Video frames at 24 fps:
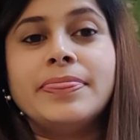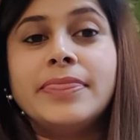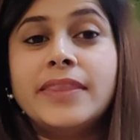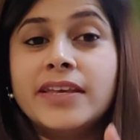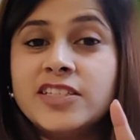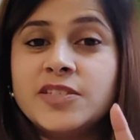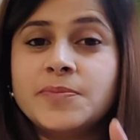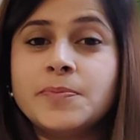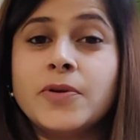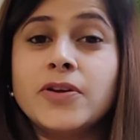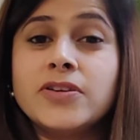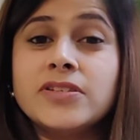
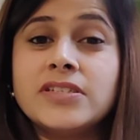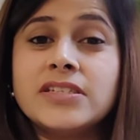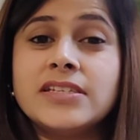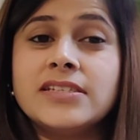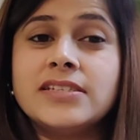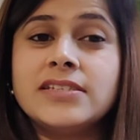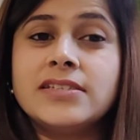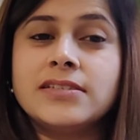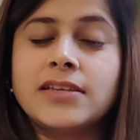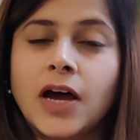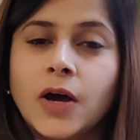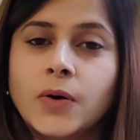This
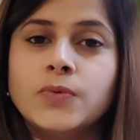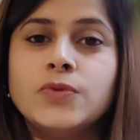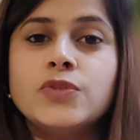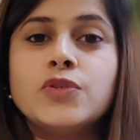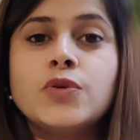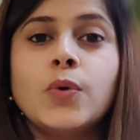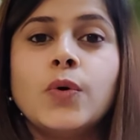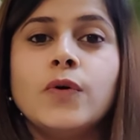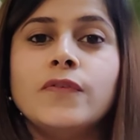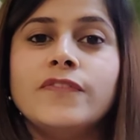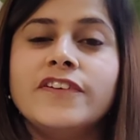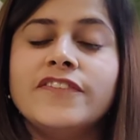process sounds
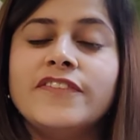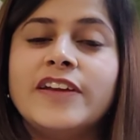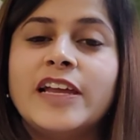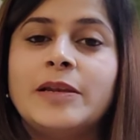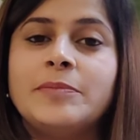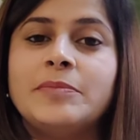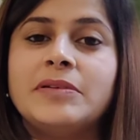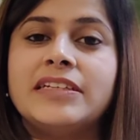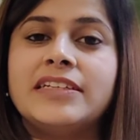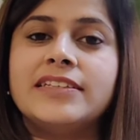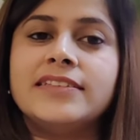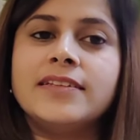
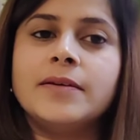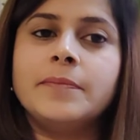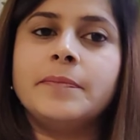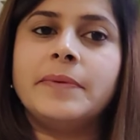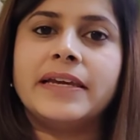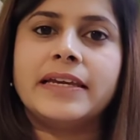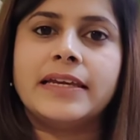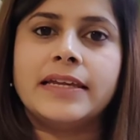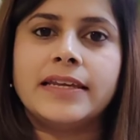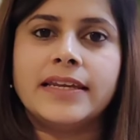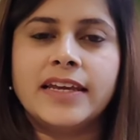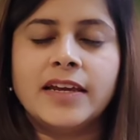overwhelming in the
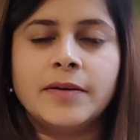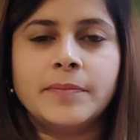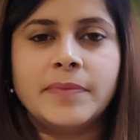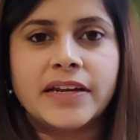beginning,